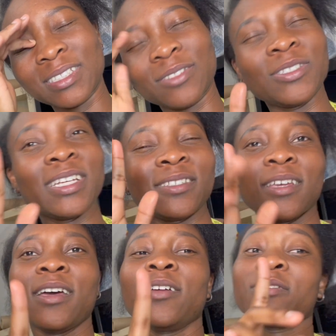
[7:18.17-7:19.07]
Today is
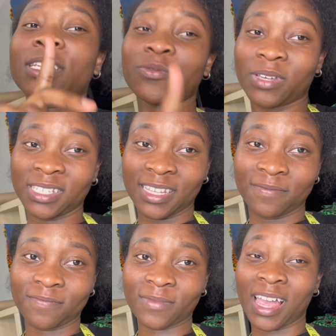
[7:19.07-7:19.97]
Wednesday.
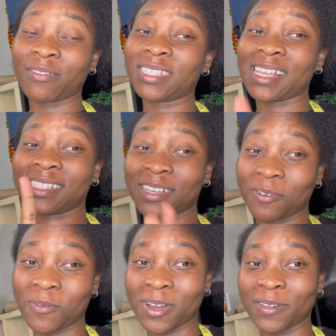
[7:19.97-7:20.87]
I haven't started the
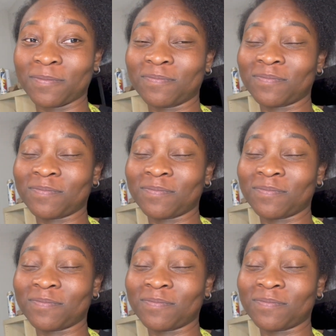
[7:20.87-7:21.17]
second one.